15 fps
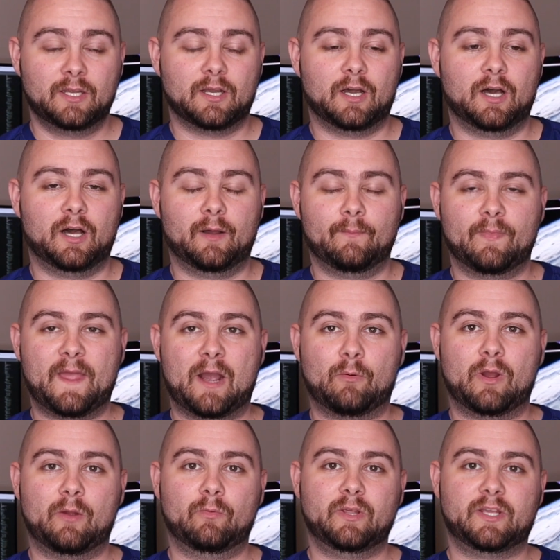That
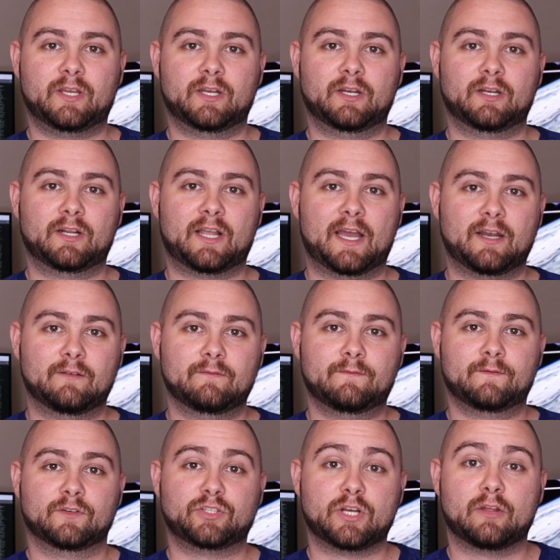way we can kind
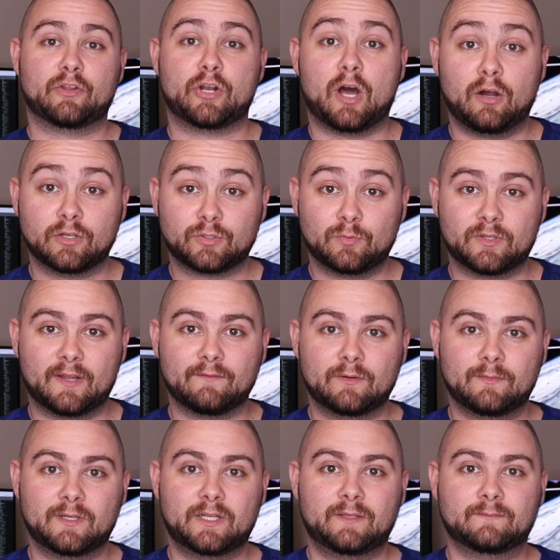of share the knowledge with
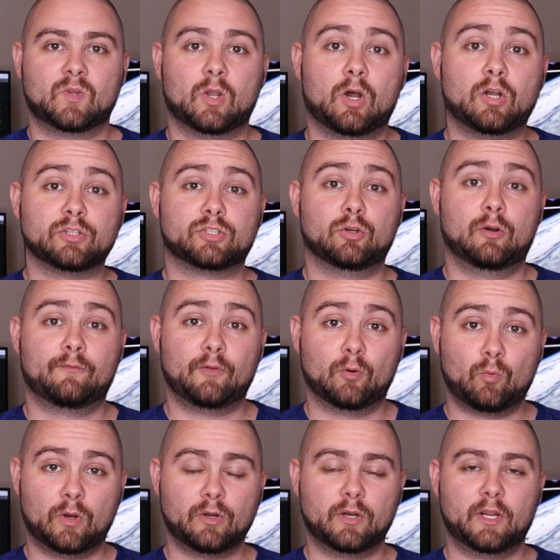everybody. Also, if you're
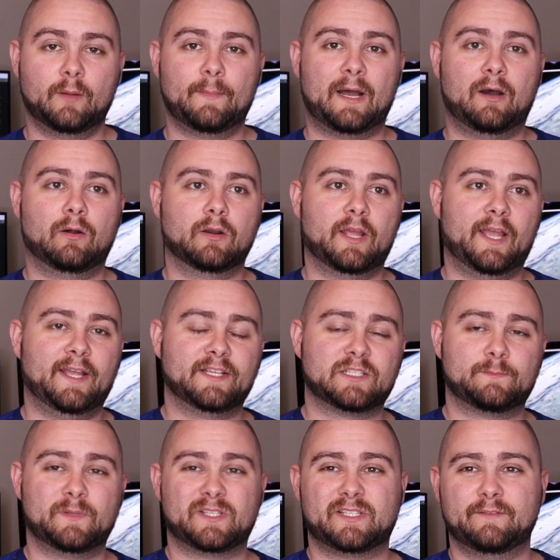wondering about a
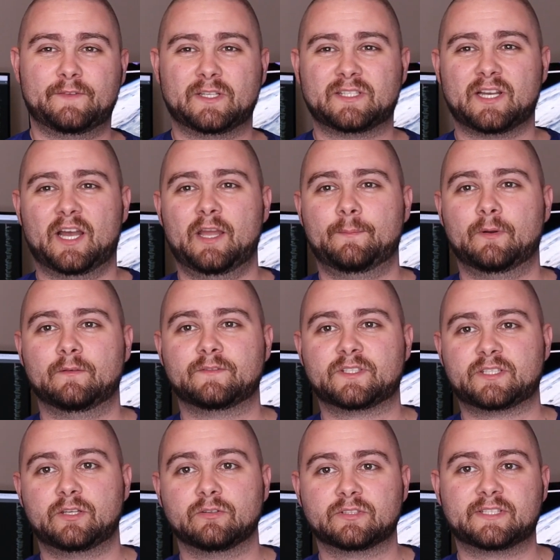specific type of
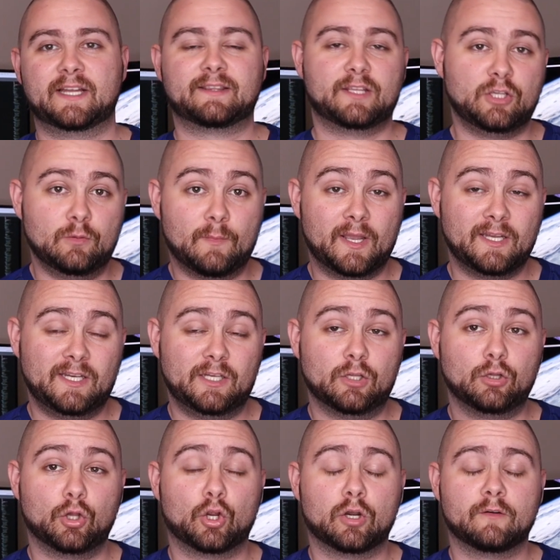skill set that you might need to
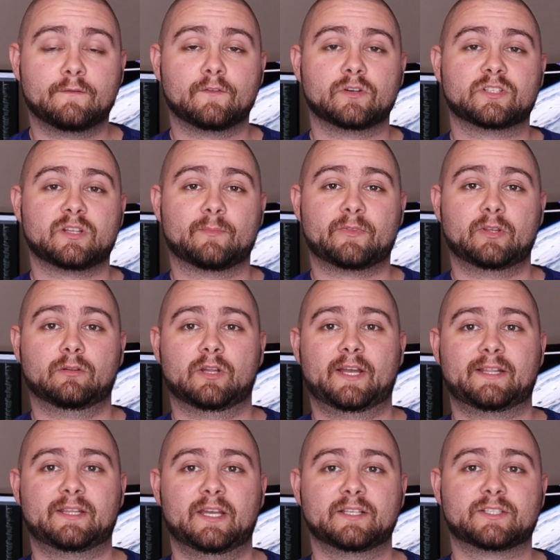learn for something
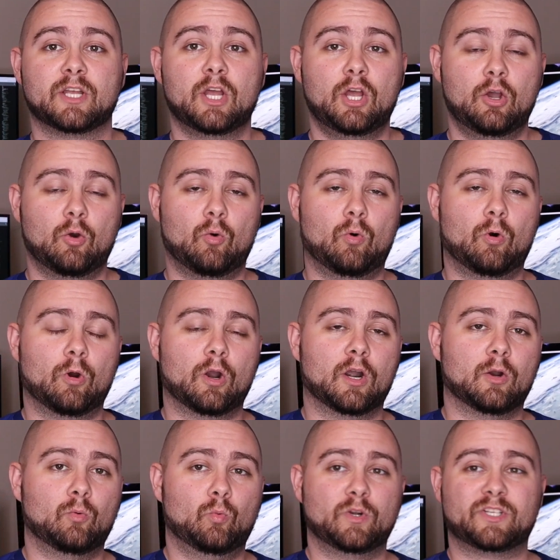like this,
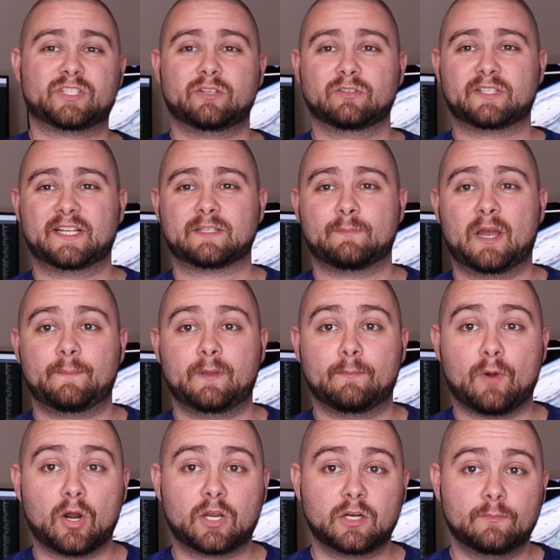or which skill sets might be
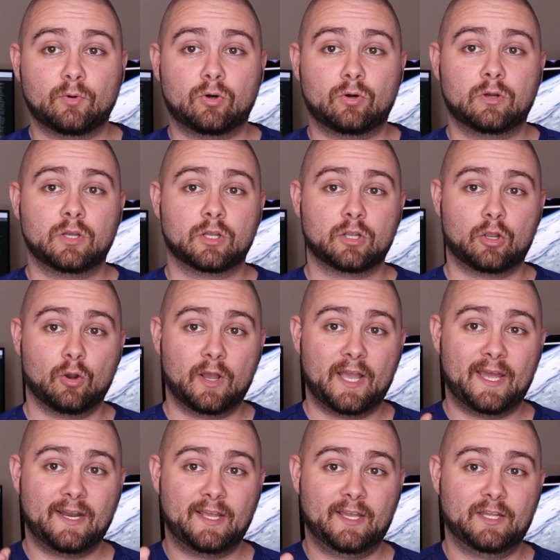marketable, go
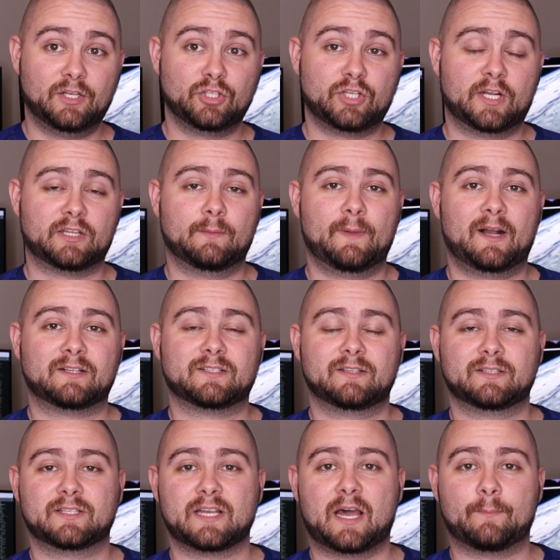ahead and check the box
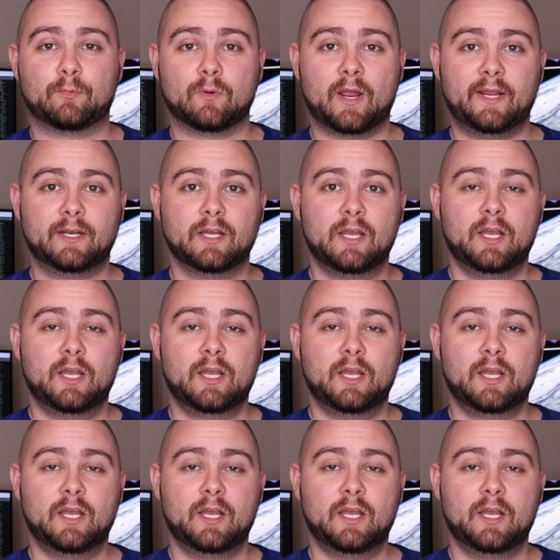at the top right.